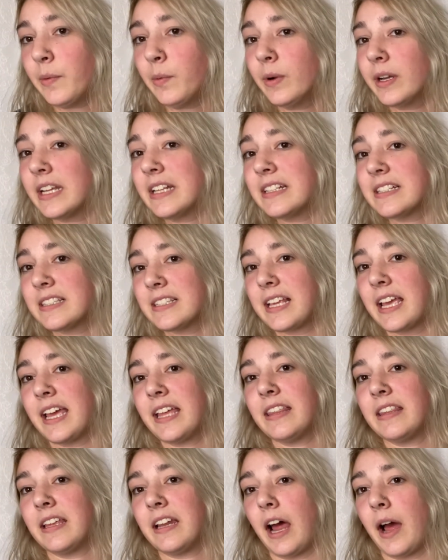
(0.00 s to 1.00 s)
say
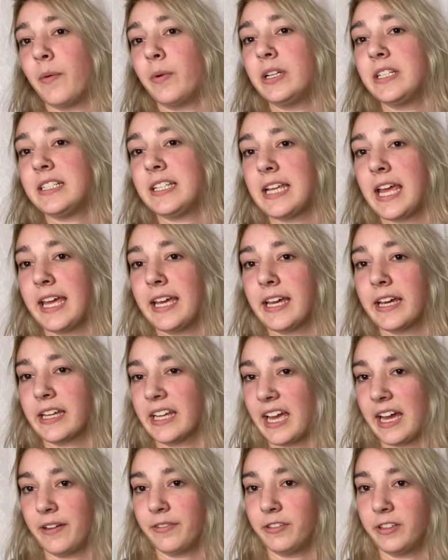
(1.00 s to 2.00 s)
that I would take a
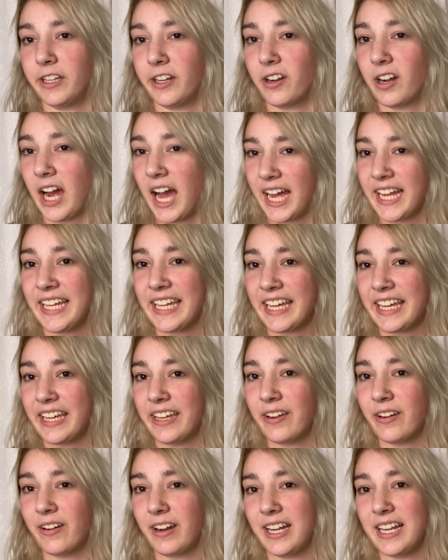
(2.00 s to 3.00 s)
Cavalier hiking
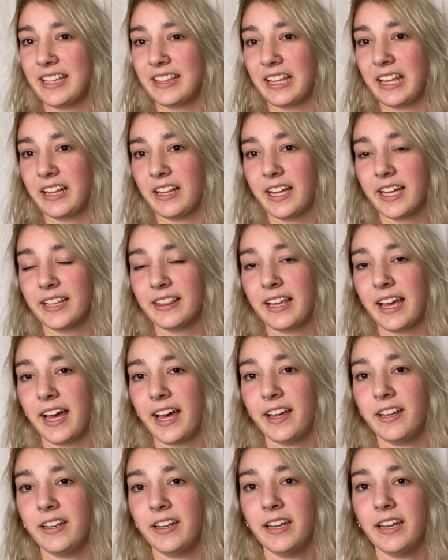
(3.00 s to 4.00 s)
or anything like
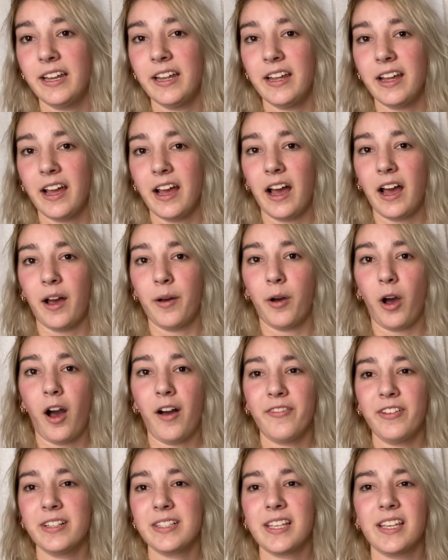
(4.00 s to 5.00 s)
that.
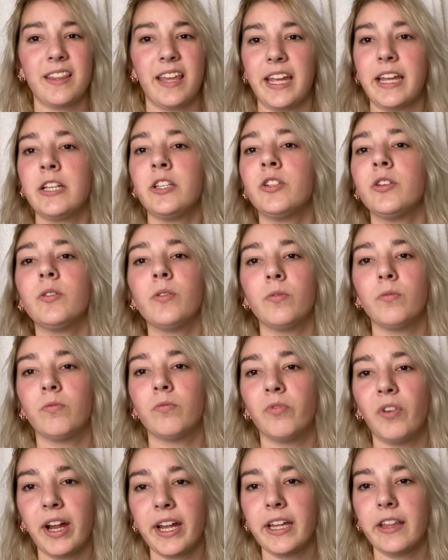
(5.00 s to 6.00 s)
Obviously they can do
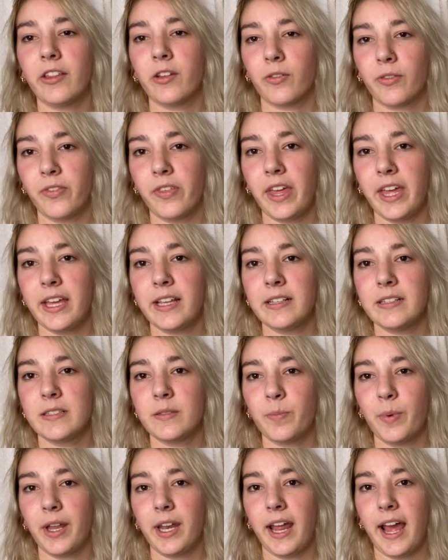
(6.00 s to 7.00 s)
regular things,
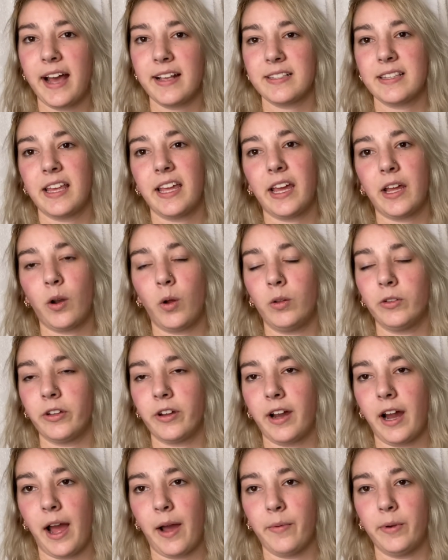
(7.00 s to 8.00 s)
but as they get
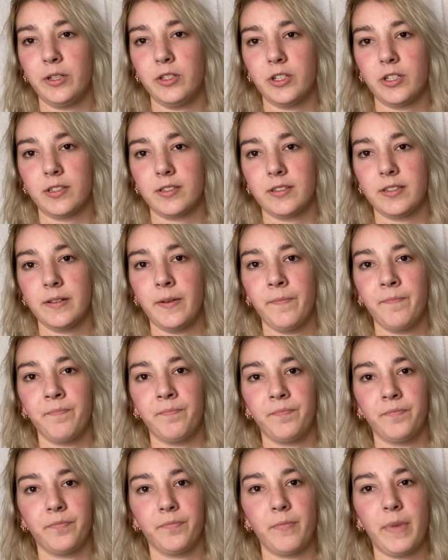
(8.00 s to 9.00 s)
older, I would just
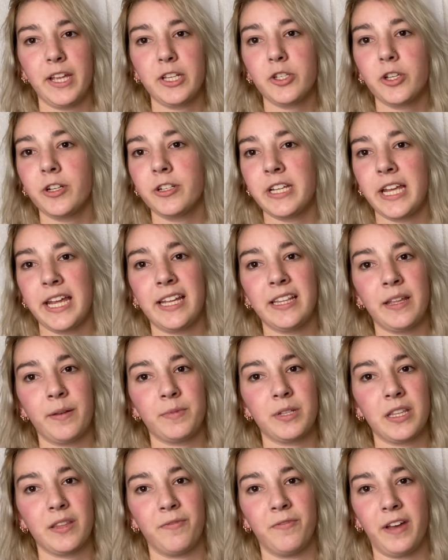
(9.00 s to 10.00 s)
make sure you're taking them
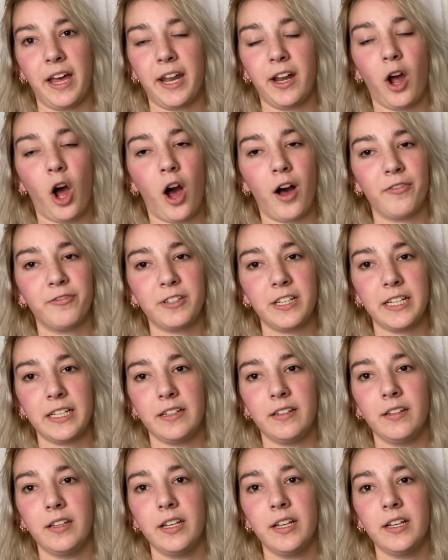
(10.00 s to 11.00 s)
to the vet
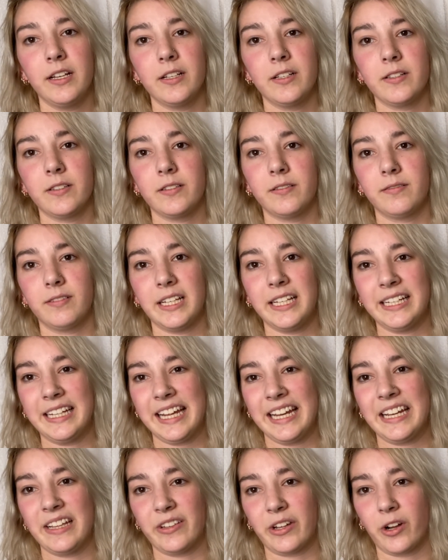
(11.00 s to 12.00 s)
often and
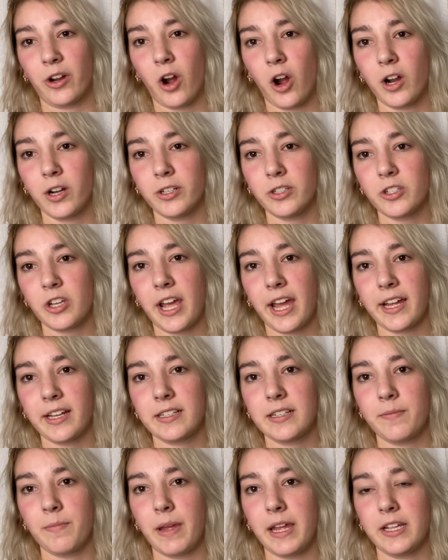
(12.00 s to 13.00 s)
getting their heart checked
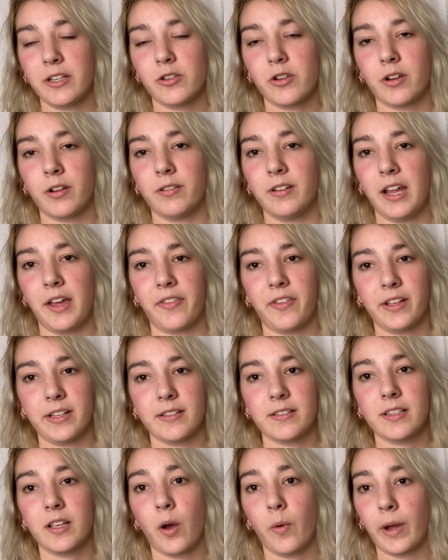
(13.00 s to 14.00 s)
to make sure
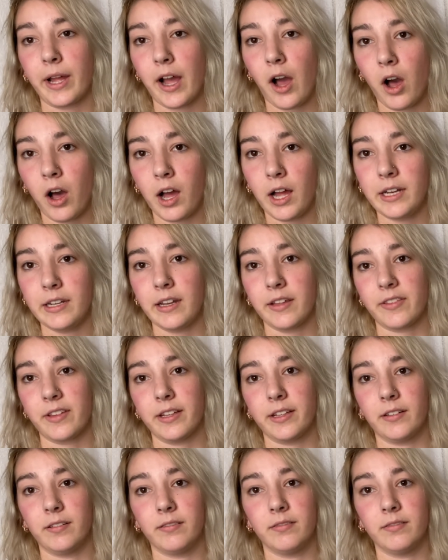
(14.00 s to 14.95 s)
nothing's going on, nothing,